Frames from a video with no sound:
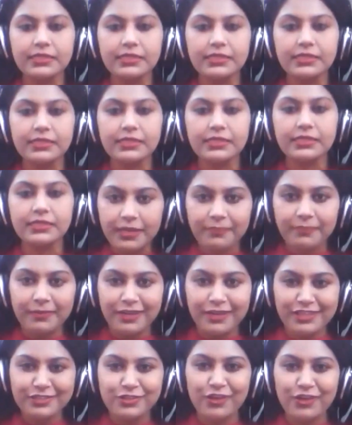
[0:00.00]

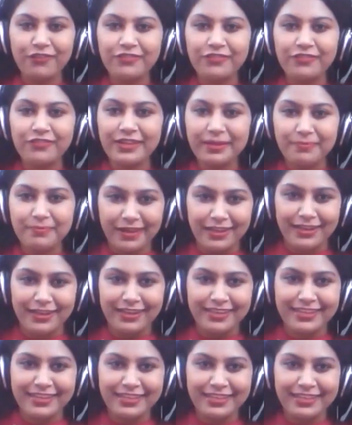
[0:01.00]
Sherpas of Nepal,
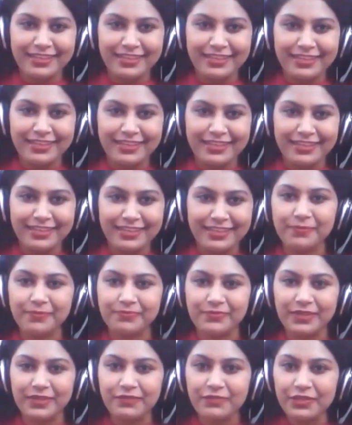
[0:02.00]
their
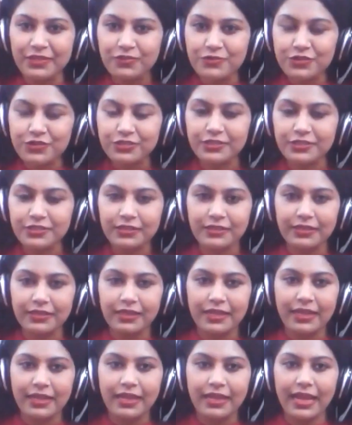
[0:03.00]
evolution,
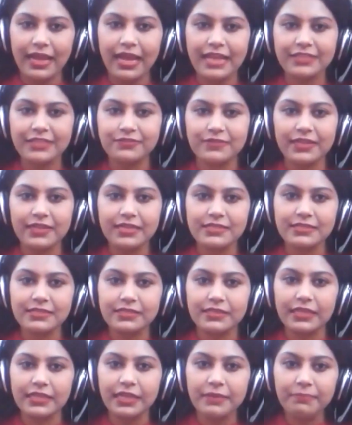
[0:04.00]
as well as
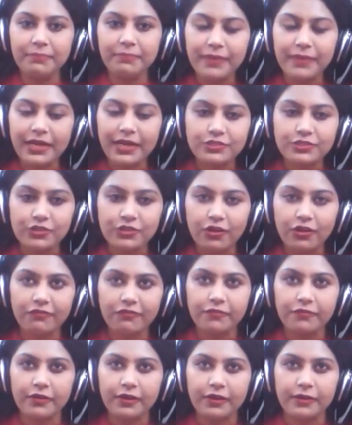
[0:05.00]
the impact of
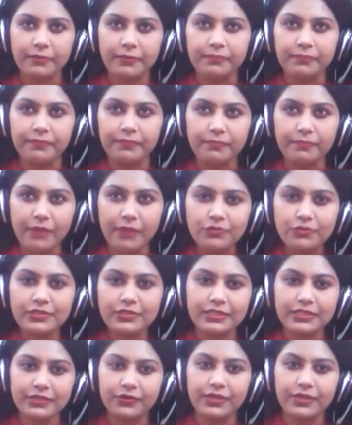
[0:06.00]

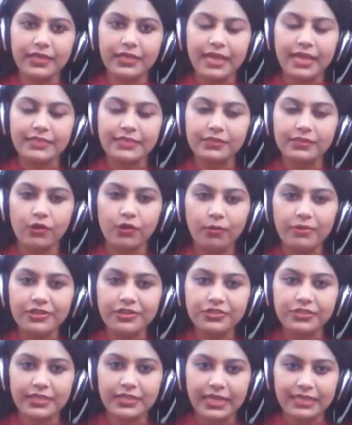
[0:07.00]
mountaineering as a
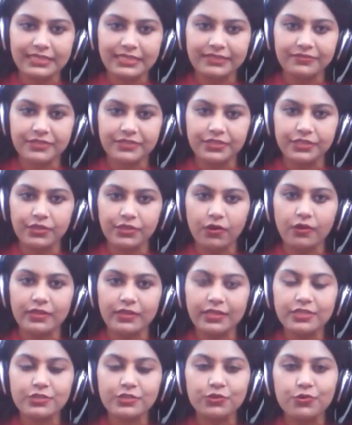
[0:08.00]
commercial activity on
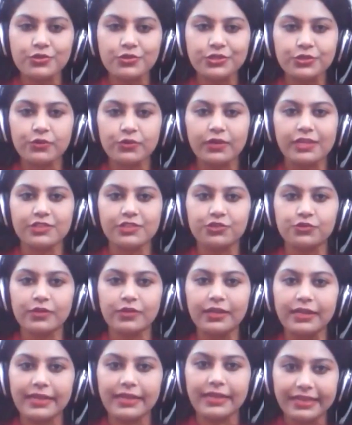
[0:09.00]
their
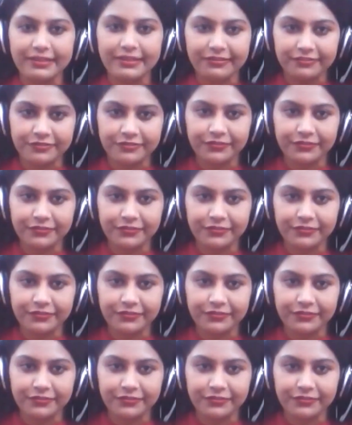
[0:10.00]
socio-cultural life.